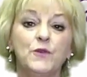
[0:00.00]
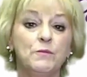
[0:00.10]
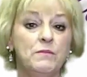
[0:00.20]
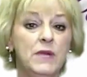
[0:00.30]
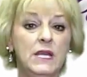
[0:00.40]

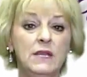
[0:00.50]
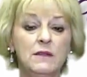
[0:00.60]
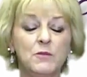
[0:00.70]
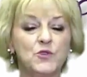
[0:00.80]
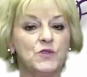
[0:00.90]
For
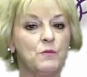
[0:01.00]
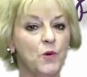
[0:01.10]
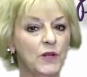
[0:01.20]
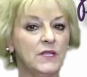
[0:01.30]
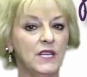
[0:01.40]
me, the most
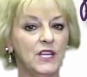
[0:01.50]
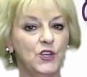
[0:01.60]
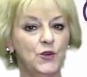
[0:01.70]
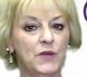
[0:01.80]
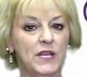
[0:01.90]
important
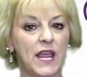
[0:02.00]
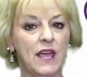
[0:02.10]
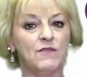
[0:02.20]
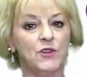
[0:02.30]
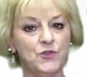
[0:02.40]
thing you can
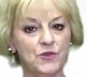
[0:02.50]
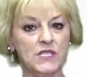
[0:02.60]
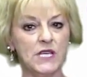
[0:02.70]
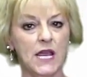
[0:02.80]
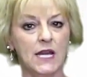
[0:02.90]
have on
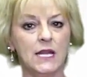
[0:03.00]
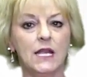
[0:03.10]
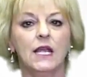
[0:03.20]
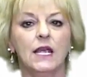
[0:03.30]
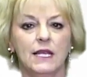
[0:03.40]
your side
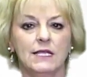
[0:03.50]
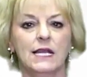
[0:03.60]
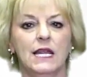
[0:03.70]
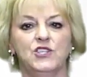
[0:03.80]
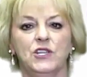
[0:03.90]
is
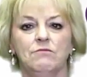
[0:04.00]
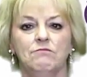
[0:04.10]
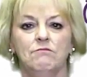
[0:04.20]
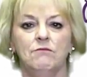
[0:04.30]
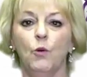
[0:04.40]
an agent.
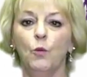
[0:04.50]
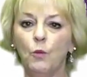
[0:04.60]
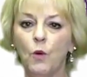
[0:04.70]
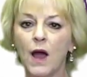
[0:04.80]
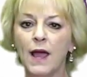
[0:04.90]

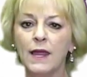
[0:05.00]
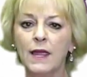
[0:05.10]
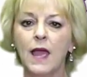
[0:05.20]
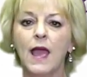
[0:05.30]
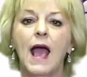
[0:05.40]
Why?
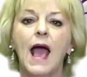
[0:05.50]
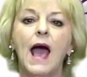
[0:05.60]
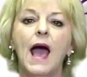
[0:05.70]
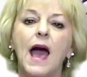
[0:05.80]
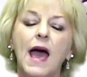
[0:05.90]

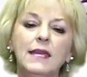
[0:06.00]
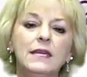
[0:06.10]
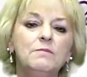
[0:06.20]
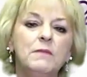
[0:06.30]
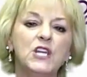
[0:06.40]
I
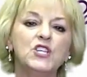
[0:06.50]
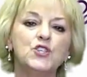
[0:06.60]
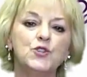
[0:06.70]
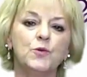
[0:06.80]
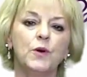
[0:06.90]
can make
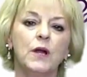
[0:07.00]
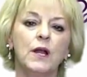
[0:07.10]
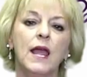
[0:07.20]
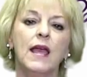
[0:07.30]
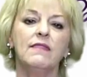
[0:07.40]

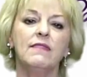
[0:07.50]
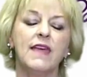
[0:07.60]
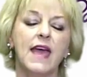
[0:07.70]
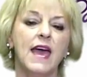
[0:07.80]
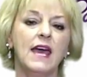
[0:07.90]
sure
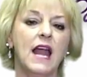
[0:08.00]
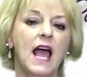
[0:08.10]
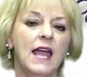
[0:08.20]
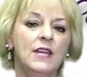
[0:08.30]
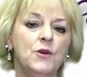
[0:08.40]
that
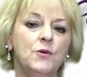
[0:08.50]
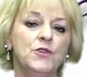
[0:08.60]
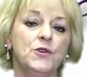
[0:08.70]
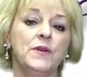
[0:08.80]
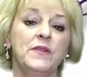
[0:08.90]
I
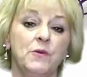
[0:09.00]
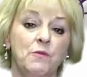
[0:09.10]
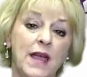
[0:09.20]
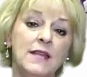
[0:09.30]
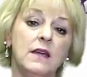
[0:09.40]
know you're in the
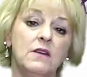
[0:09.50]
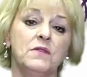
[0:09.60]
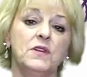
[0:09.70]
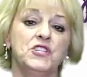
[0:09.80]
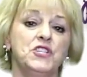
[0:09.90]
right
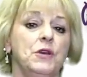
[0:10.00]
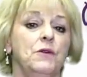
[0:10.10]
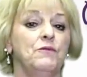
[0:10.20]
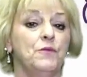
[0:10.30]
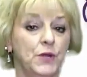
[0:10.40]
coverage
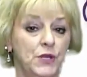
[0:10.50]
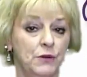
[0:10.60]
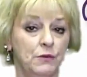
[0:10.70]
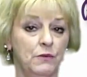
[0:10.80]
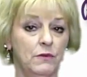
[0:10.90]
for
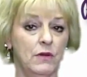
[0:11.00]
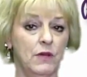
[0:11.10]
you.